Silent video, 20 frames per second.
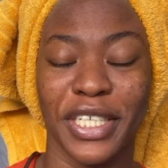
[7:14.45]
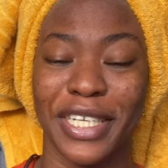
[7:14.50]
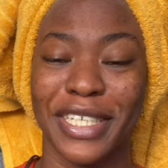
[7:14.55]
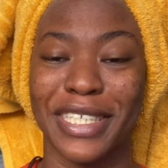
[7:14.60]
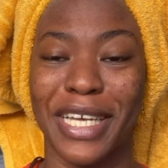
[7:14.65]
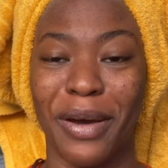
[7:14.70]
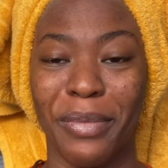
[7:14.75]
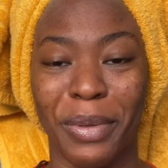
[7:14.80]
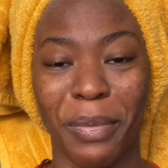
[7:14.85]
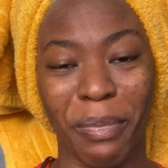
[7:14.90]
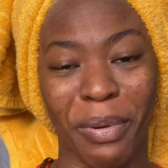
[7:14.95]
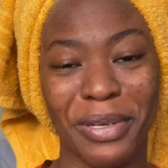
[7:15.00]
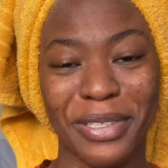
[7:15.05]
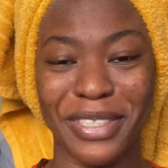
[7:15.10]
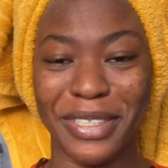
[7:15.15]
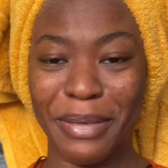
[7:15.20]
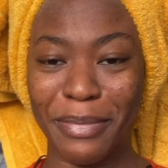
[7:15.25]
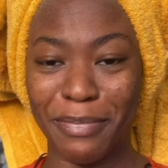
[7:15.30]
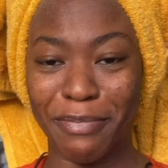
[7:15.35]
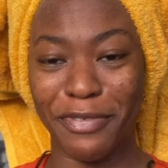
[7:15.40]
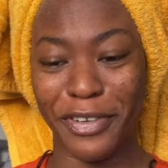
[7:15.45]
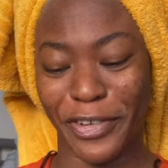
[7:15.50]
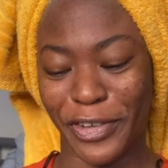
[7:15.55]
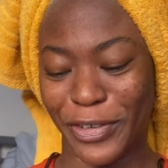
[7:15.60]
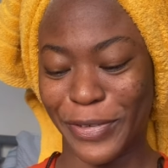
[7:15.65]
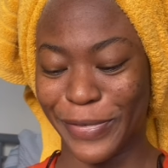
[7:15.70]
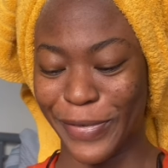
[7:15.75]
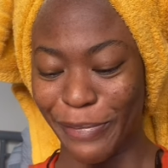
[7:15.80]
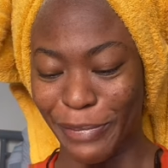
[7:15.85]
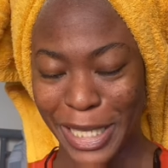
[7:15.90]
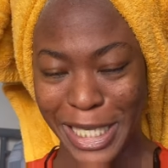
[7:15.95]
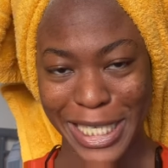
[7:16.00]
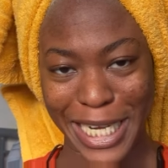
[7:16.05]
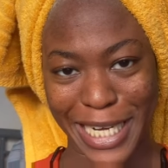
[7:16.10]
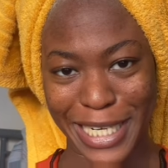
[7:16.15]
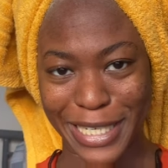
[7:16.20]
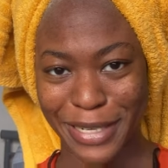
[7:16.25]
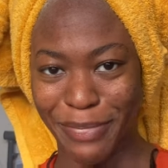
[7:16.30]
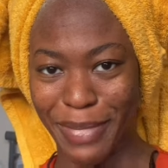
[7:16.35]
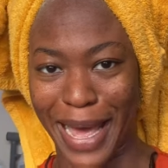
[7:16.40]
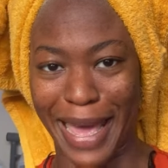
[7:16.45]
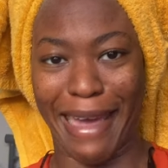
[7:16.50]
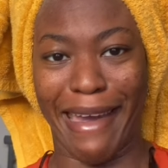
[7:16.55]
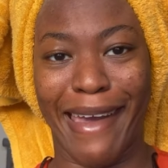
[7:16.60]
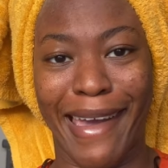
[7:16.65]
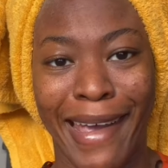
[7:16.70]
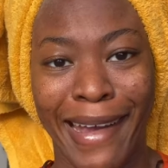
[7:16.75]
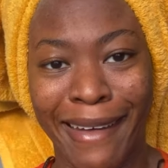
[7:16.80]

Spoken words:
because I'll be posting videos on me changing my hair